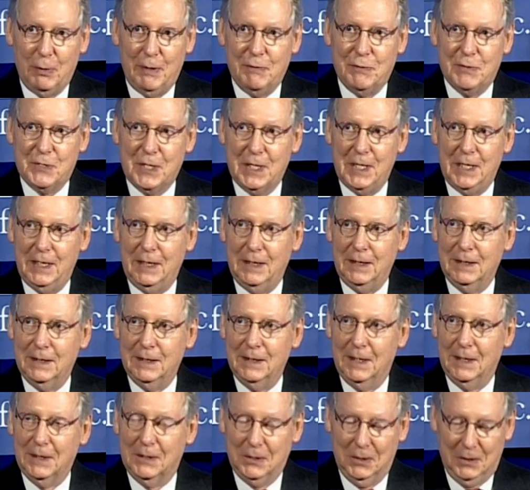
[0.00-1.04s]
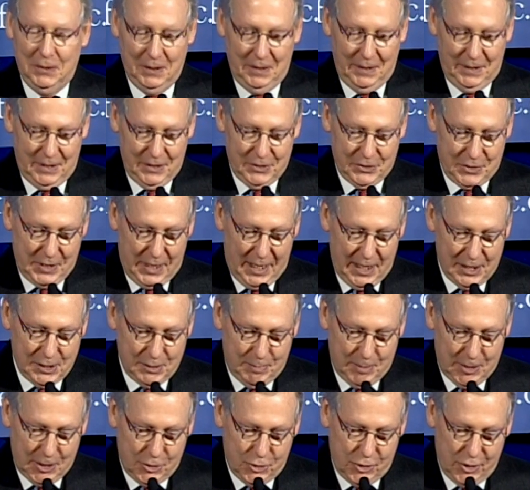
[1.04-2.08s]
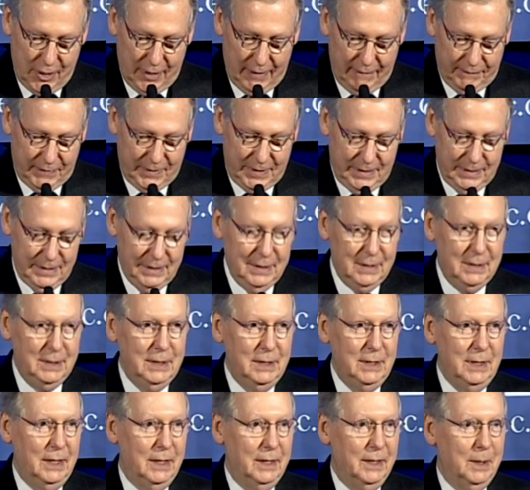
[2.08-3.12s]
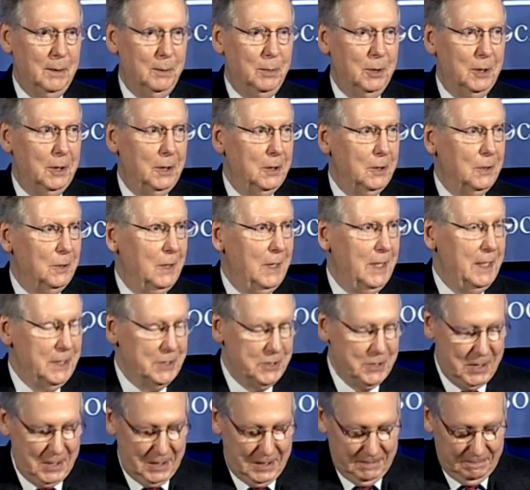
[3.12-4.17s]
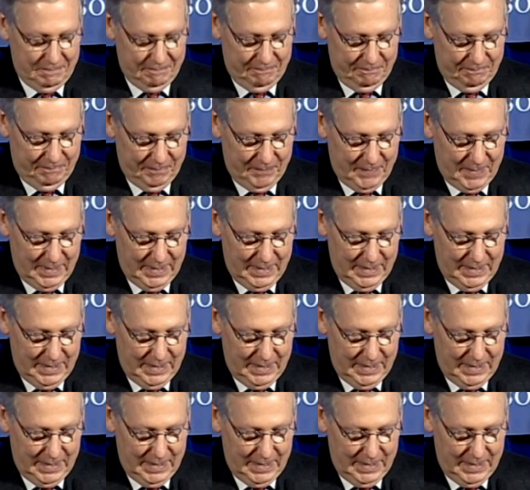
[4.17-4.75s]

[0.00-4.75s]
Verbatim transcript: So we've seen clearly a seismic shift in the political landscape.